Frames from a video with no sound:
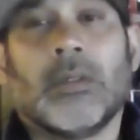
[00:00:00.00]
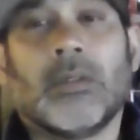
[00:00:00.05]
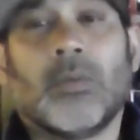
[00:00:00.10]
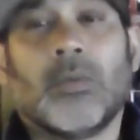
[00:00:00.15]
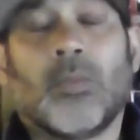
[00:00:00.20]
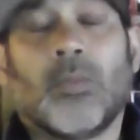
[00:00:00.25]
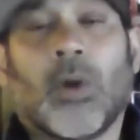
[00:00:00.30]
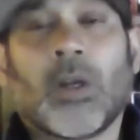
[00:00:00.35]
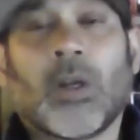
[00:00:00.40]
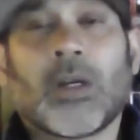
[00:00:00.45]

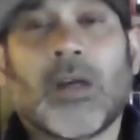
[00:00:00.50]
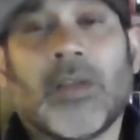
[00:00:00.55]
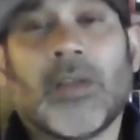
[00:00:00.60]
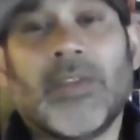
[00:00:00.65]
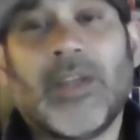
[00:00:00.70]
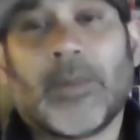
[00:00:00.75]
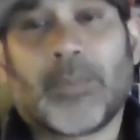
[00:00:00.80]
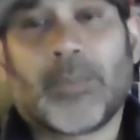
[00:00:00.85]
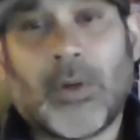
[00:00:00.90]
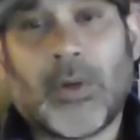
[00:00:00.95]
work on
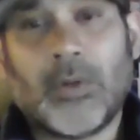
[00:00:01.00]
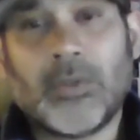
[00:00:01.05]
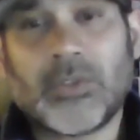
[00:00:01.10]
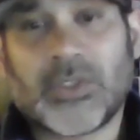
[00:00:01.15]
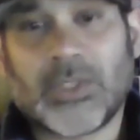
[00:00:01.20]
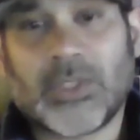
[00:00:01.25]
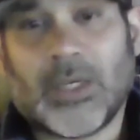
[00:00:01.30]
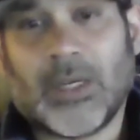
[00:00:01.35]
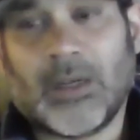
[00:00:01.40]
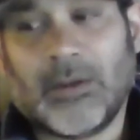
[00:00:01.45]
the
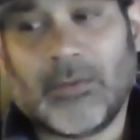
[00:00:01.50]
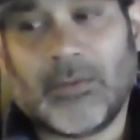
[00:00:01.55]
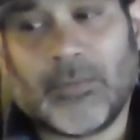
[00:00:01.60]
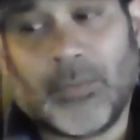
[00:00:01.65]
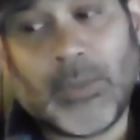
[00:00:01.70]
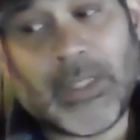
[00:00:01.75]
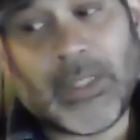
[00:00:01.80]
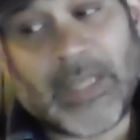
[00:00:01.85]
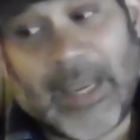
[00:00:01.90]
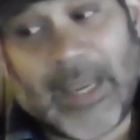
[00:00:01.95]
approach of
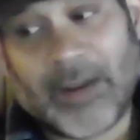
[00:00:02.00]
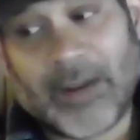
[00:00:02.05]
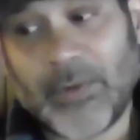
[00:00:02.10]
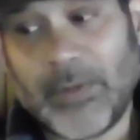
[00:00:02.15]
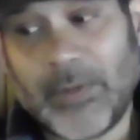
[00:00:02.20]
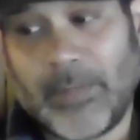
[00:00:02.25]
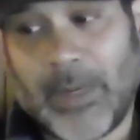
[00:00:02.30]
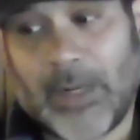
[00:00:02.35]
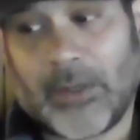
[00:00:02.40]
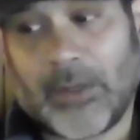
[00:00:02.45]
really
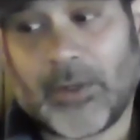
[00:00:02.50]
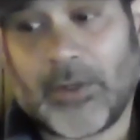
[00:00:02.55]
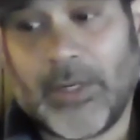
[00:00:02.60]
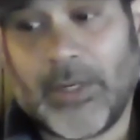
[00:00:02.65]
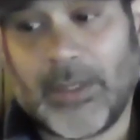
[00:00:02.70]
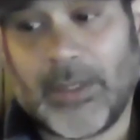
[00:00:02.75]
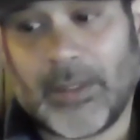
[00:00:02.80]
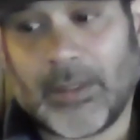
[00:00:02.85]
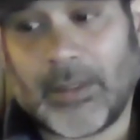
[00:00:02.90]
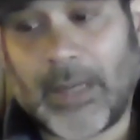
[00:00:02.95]
every Mariner
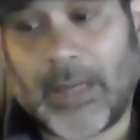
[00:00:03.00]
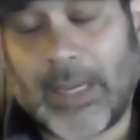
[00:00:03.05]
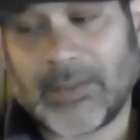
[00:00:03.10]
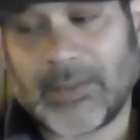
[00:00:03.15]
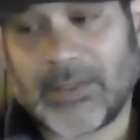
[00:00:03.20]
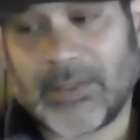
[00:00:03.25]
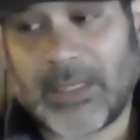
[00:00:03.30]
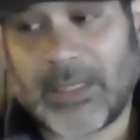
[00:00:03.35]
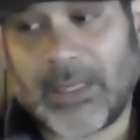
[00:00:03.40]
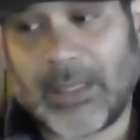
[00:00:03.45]
hitter
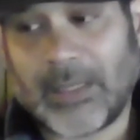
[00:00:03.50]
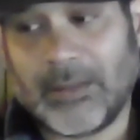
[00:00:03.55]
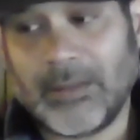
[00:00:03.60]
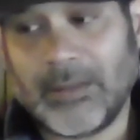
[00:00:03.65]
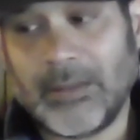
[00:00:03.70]
as to,